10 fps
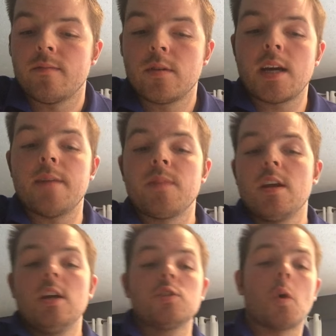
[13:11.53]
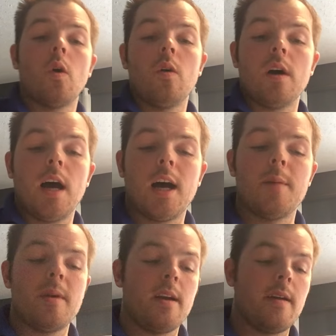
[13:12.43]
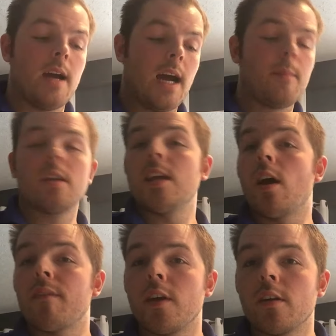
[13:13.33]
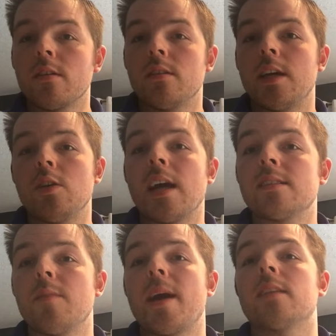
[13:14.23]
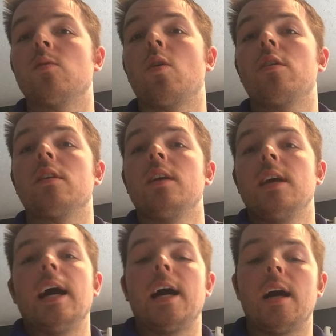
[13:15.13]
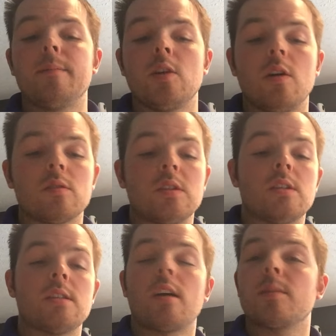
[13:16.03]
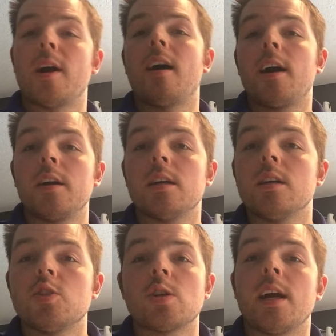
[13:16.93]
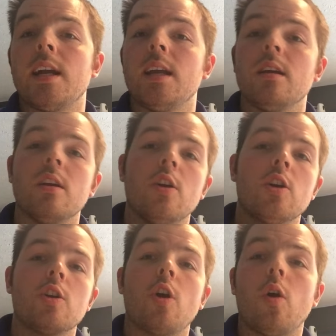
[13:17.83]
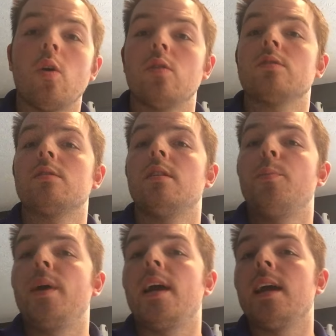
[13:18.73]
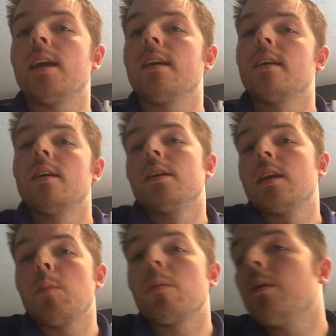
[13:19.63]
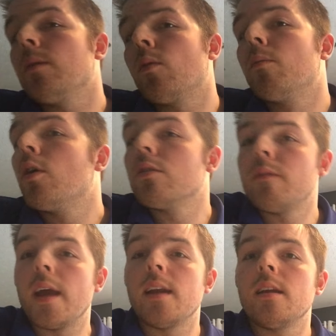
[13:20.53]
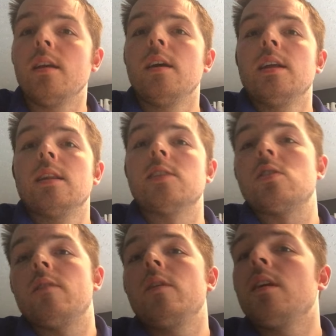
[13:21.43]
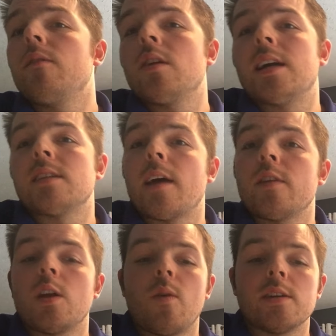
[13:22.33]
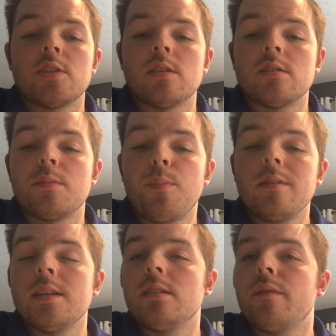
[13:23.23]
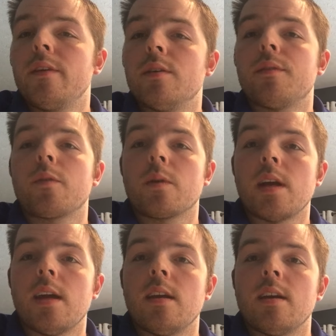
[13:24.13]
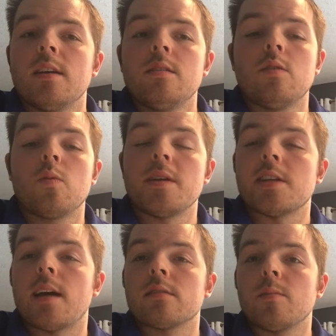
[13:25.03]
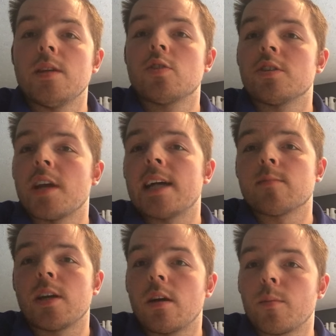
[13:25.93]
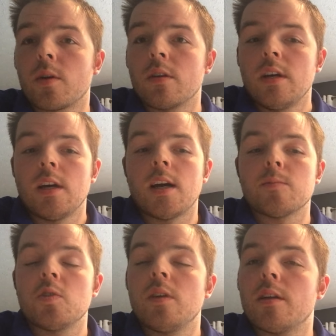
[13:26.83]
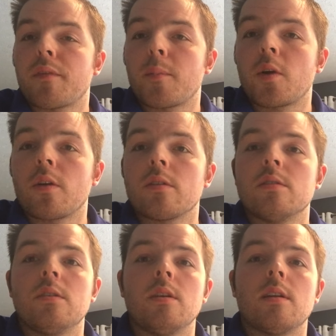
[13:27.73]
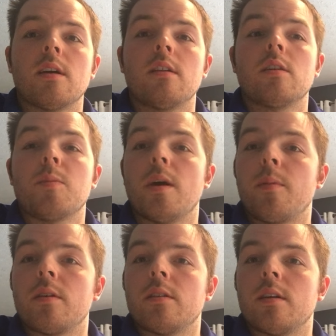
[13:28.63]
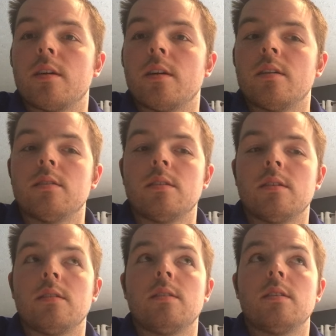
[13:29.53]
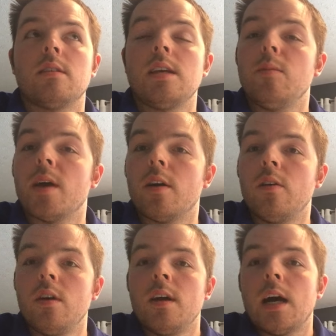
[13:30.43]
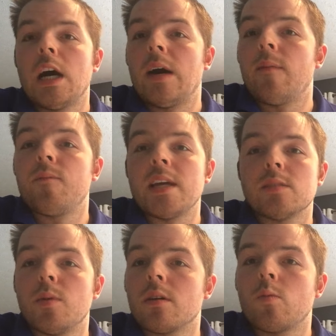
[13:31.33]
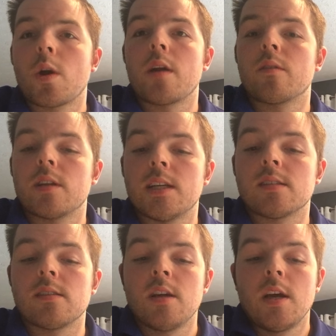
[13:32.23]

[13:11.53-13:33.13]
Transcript: Okay, so I'm gonna get off here, let you guys get back to work. Talked about hiring, training, goals, pay, keeping people motivated. Listen, if any of you guys have any questions, please feel free to reach out to me. Trisha has my number. You can get it from her. You can look me up on the email, Facebook, whatever it is.